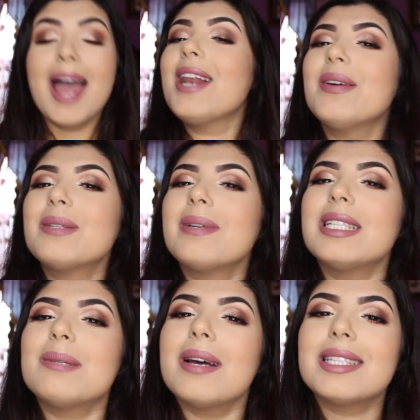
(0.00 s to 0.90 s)

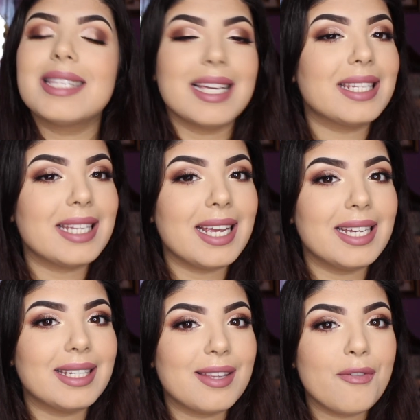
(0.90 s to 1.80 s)
Anyways, Bellissimas, this
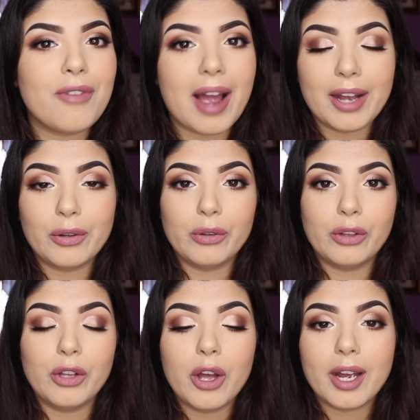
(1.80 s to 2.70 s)
is the final
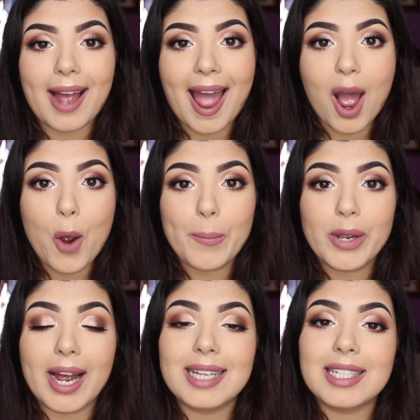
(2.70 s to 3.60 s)
look. I hope
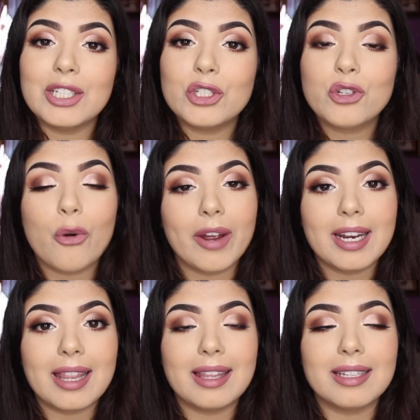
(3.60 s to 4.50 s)
you guys
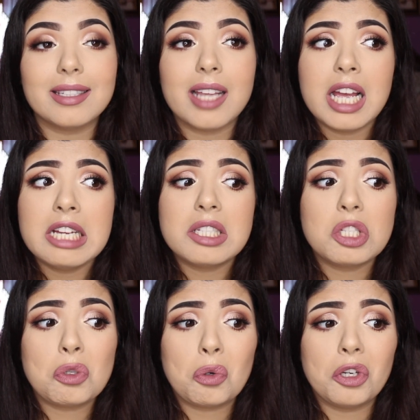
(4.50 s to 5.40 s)
enjoyed this
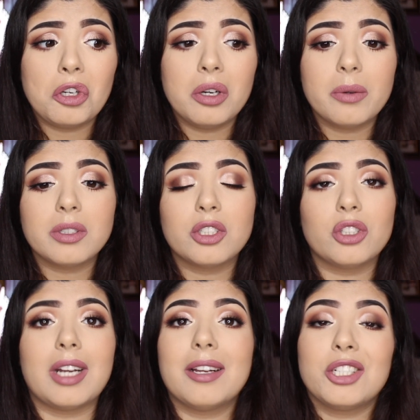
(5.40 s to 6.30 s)
tutorial.
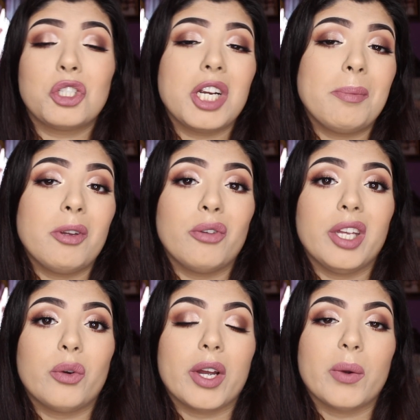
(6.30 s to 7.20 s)
I just tried to be
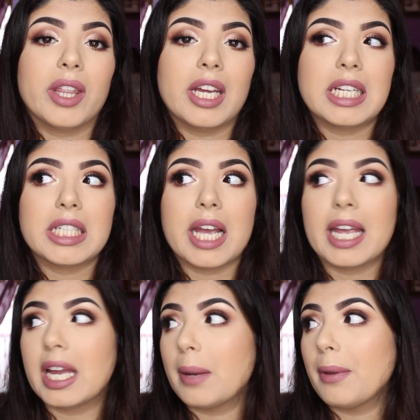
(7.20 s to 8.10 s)
really quick with it because I
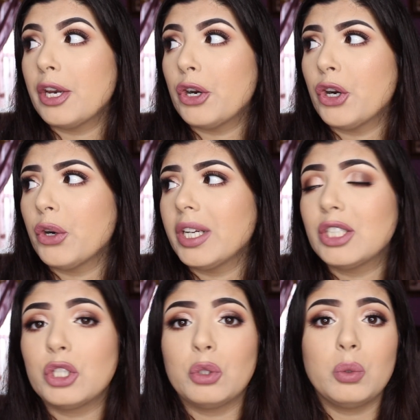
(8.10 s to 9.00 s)
am in a
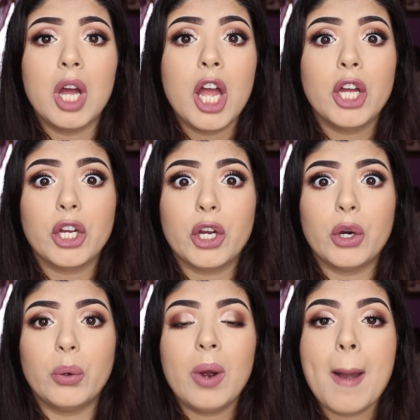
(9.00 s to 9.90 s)
hurry to
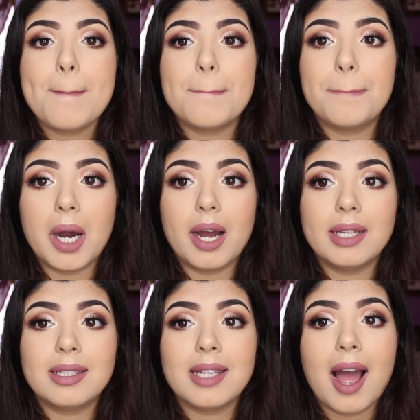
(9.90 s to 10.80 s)
go,
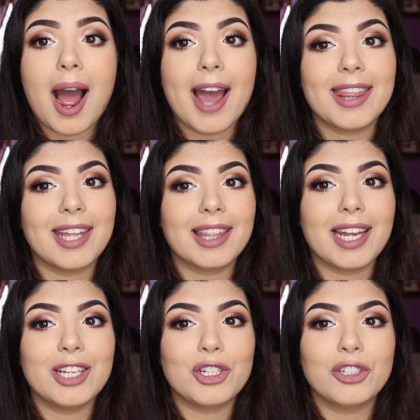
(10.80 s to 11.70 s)
but I think
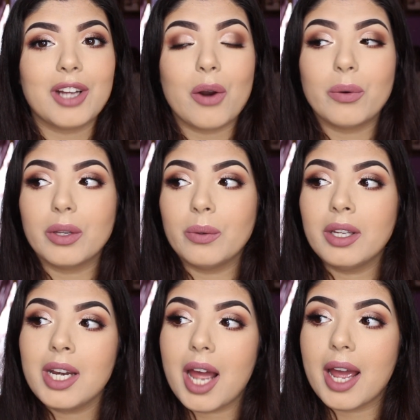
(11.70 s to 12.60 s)
that it turned out really,
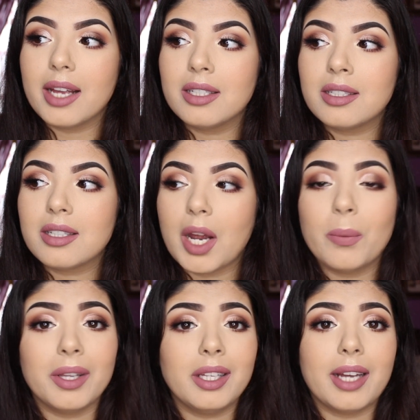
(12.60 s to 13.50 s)
really nice. I
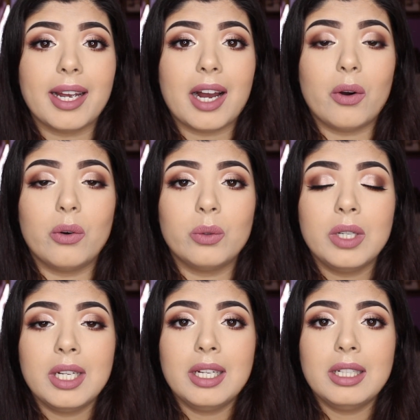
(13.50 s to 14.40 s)
really like
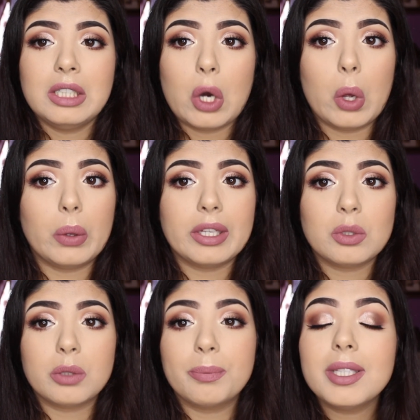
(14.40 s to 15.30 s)
how all
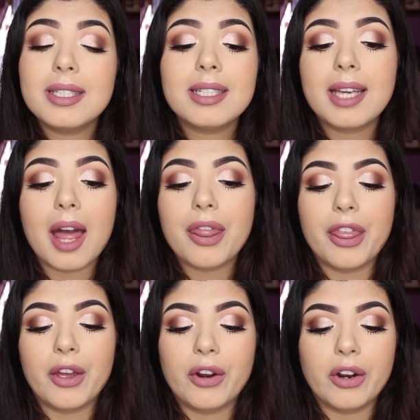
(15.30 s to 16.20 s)
this was put
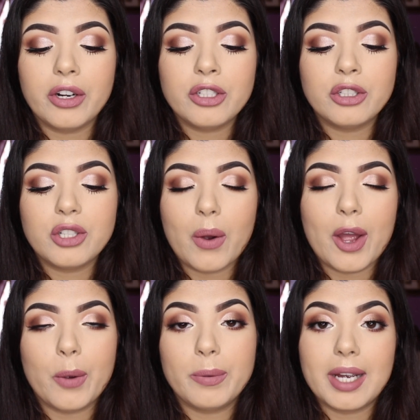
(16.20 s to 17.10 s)
together, so
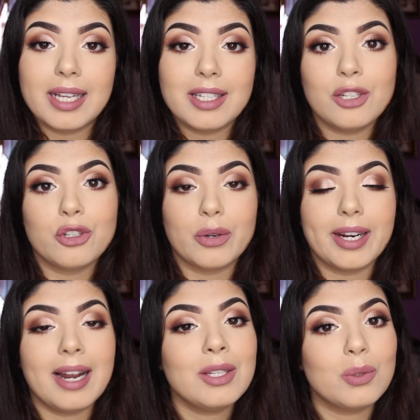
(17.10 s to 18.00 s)
I hope you guys enjoyed
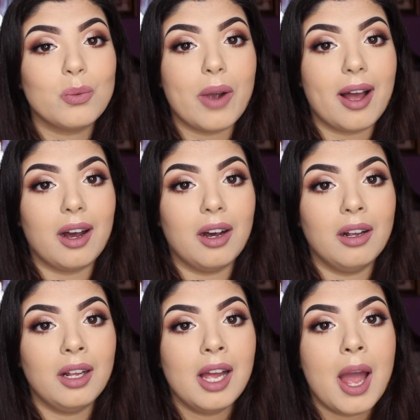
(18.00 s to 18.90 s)
it as
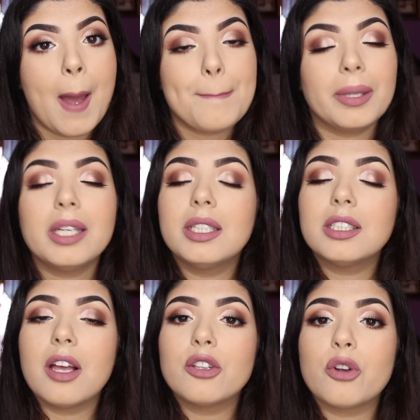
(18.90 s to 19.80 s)
well.
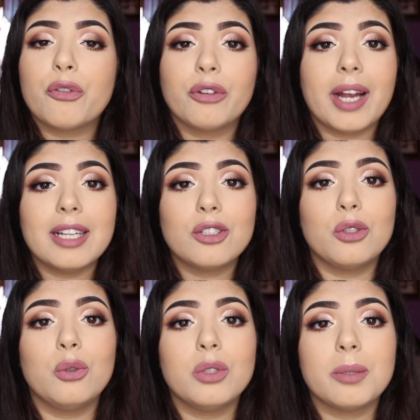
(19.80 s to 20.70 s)
Please don't forget
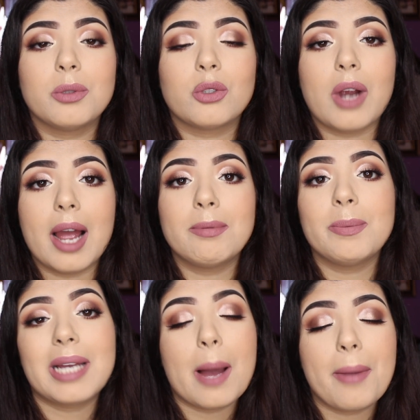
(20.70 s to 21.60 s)
to subscribe
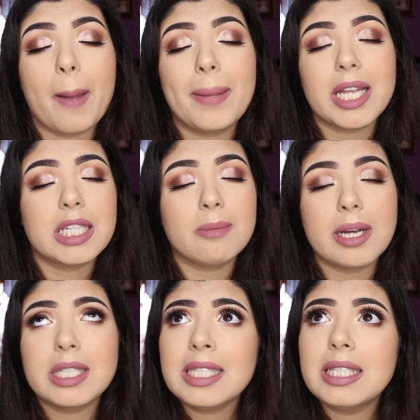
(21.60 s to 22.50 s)
to become a
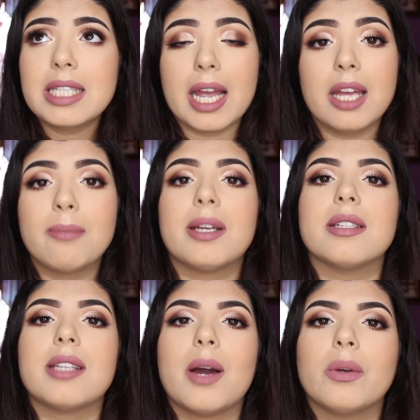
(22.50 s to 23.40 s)
Bellissima today,
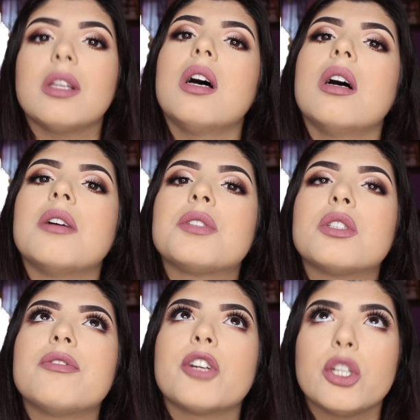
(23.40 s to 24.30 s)
because I would love
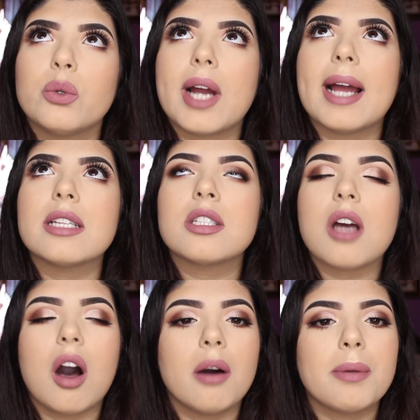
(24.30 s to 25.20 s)
for you guys
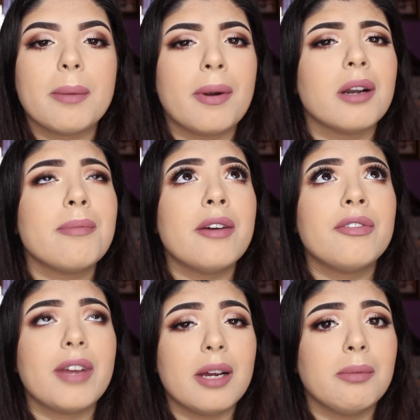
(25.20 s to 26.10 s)
to all be a part of my
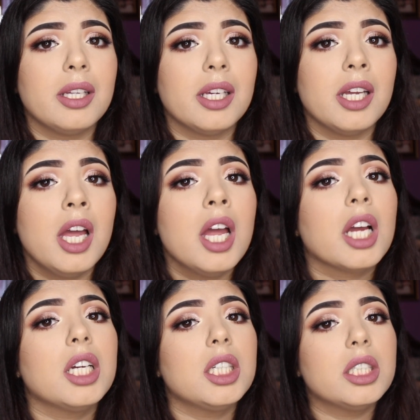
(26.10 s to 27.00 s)
family,
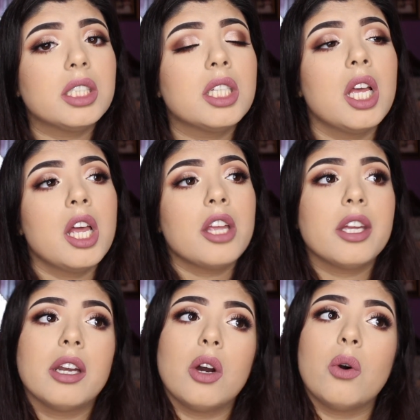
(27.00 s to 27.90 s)
because
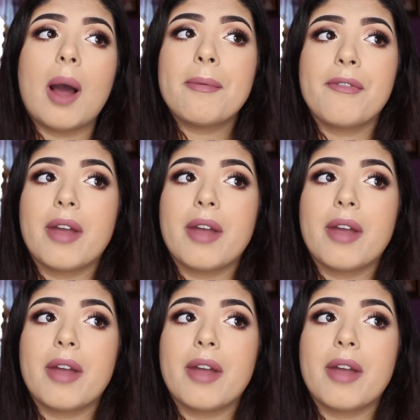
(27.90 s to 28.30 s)
you know, I'm a